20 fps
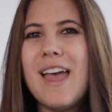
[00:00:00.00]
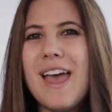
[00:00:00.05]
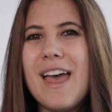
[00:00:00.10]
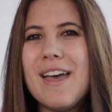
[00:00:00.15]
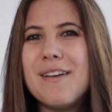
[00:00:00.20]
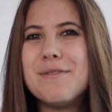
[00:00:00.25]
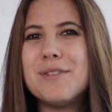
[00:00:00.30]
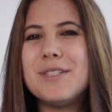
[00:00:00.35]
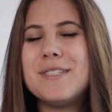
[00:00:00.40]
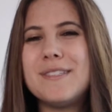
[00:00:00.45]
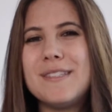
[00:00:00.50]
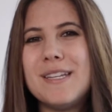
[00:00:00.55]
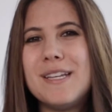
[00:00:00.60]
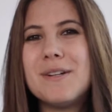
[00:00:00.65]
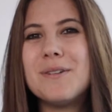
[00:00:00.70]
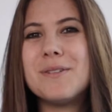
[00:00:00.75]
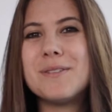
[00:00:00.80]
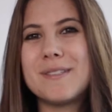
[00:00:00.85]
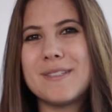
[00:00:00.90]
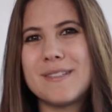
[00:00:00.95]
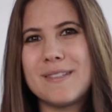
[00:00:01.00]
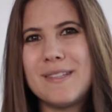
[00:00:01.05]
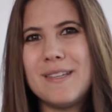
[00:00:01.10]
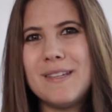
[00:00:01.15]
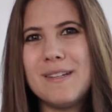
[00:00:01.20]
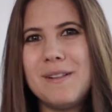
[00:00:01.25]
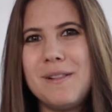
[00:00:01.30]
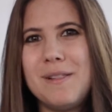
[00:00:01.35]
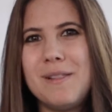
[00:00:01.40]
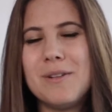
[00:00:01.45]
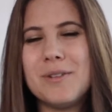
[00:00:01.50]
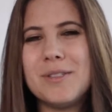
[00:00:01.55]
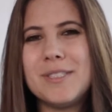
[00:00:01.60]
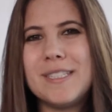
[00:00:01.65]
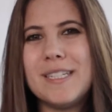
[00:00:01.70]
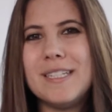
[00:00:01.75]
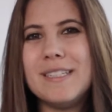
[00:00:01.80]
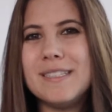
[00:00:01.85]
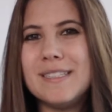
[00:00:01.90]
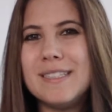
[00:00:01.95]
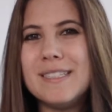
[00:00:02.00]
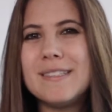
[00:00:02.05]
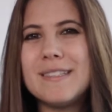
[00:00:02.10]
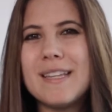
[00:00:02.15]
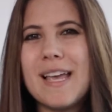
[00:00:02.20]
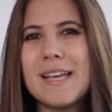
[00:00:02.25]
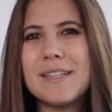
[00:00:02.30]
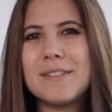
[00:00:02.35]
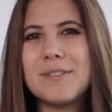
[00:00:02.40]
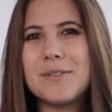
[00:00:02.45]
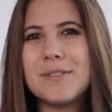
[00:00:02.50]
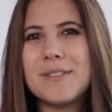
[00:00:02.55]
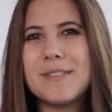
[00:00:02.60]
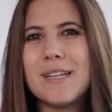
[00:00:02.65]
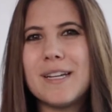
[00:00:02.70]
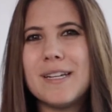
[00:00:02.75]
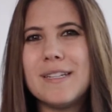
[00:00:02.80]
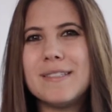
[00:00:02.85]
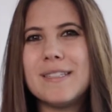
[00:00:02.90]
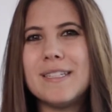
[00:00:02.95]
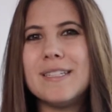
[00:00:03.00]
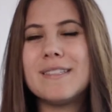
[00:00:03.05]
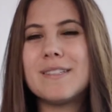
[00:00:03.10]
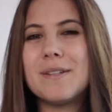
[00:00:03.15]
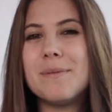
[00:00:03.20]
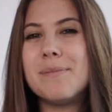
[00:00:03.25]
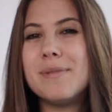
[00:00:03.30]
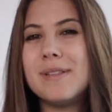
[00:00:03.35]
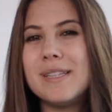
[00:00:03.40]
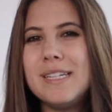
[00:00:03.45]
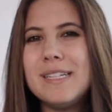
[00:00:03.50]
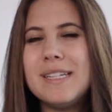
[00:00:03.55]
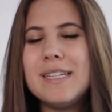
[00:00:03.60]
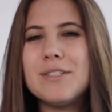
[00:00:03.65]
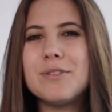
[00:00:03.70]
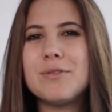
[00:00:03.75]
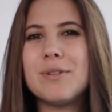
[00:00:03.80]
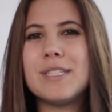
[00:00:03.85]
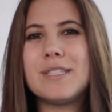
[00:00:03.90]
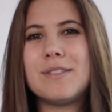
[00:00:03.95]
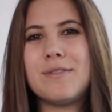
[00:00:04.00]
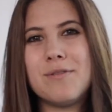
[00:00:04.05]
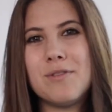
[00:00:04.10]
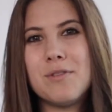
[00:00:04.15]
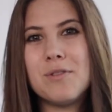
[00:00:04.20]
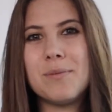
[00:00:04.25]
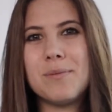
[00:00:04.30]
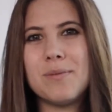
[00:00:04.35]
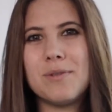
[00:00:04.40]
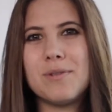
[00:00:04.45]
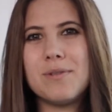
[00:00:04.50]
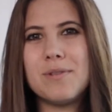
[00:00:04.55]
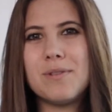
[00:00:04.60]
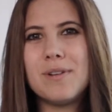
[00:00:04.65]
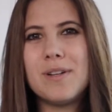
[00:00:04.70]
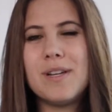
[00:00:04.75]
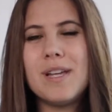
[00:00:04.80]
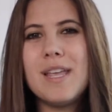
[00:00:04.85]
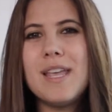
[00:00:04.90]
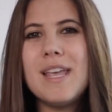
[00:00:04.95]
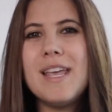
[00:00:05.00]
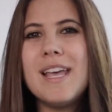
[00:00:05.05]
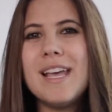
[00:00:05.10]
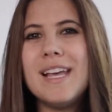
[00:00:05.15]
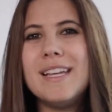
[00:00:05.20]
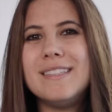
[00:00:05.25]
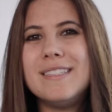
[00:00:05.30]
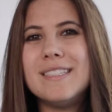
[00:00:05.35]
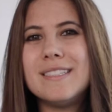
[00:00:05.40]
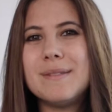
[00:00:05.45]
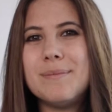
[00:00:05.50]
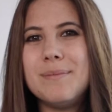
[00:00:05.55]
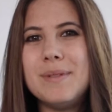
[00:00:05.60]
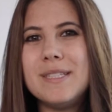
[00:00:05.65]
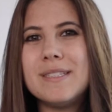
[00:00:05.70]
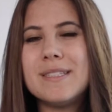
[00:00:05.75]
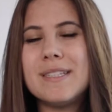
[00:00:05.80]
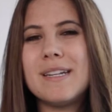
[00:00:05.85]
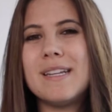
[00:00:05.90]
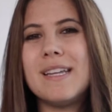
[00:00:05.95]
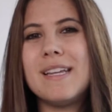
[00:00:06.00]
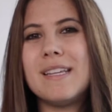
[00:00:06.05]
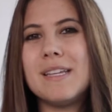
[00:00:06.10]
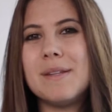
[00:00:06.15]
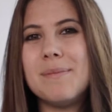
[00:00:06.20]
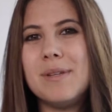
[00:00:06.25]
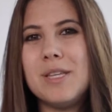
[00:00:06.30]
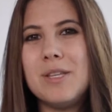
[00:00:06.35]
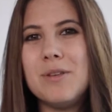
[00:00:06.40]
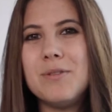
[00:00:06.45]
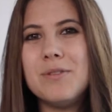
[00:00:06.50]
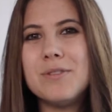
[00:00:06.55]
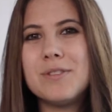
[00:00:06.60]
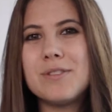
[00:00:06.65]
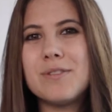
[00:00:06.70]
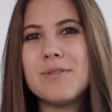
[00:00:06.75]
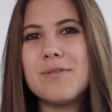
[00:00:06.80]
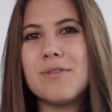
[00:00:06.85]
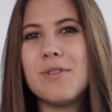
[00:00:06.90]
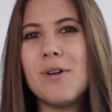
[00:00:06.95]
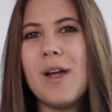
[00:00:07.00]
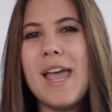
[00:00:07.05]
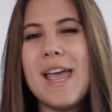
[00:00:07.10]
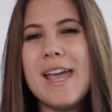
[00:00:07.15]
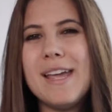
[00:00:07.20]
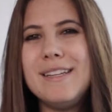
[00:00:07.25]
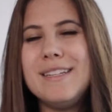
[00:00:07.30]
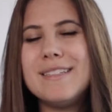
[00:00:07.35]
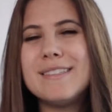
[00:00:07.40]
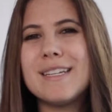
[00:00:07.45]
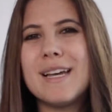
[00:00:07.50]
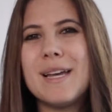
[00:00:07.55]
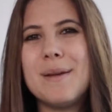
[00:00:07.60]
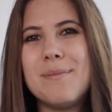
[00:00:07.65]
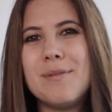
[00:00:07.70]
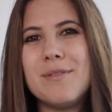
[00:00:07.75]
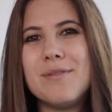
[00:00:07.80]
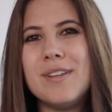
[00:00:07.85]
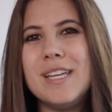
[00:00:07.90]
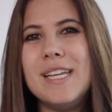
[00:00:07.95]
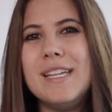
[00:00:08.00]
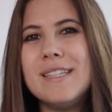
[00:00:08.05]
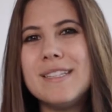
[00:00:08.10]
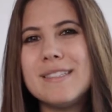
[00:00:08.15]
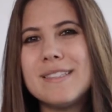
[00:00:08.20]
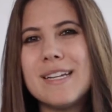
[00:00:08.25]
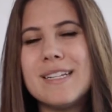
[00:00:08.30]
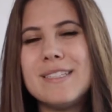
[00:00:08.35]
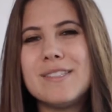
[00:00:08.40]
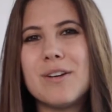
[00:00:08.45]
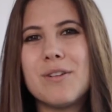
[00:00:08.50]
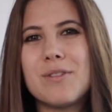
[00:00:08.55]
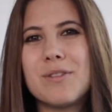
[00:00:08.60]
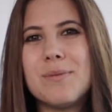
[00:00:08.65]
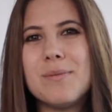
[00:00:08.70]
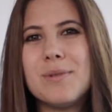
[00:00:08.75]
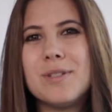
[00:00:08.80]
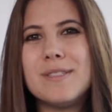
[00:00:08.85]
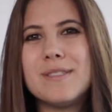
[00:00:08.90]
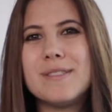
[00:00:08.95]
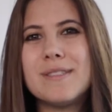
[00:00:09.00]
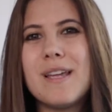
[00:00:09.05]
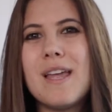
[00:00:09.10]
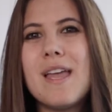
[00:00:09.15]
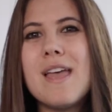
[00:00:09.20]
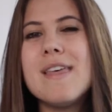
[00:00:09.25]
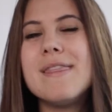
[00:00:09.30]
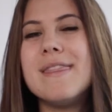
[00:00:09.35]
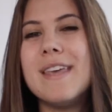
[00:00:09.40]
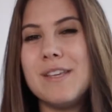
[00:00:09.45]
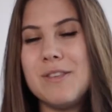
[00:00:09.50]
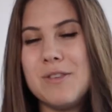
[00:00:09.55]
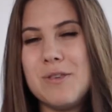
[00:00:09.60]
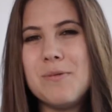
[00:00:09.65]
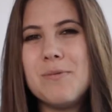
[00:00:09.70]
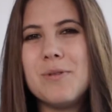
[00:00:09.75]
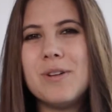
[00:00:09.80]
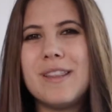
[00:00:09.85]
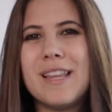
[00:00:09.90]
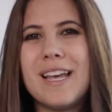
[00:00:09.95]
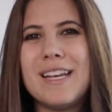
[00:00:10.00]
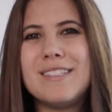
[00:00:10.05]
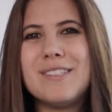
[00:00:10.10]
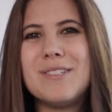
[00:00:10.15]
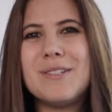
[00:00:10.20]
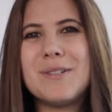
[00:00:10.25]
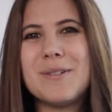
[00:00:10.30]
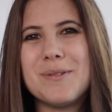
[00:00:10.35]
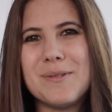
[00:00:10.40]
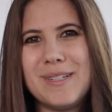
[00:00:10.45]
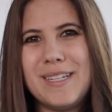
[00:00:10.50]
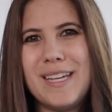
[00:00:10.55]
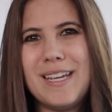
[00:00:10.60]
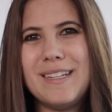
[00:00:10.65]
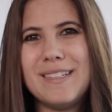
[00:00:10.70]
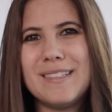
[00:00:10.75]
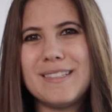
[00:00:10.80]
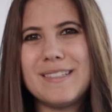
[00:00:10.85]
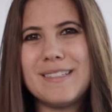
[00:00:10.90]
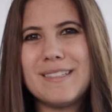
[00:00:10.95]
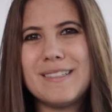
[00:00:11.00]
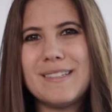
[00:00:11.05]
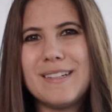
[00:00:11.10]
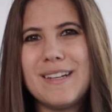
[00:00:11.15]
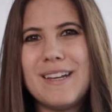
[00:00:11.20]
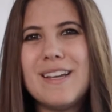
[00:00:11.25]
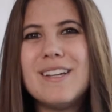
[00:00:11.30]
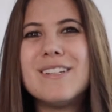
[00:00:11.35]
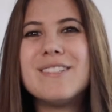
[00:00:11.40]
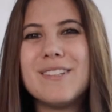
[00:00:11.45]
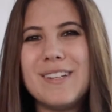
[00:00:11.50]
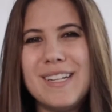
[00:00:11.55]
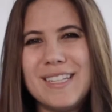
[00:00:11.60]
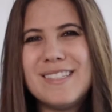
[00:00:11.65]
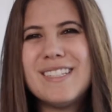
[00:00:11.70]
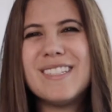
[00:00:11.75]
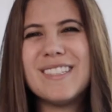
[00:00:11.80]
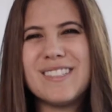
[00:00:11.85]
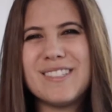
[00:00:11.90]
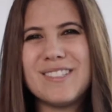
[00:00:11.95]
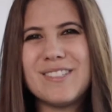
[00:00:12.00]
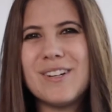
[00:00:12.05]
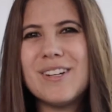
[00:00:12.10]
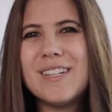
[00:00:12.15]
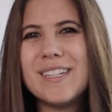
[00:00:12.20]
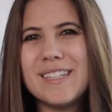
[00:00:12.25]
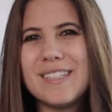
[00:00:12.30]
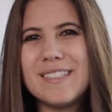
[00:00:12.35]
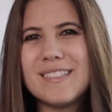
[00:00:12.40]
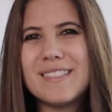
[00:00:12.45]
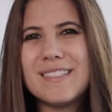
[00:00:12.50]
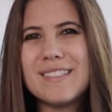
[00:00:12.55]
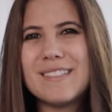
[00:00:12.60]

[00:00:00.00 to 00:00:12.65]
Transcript: every single skill learned in this exercise is completely transferable. And this means that it can be used for any type of InDesign document that you would like to create. So let's get started.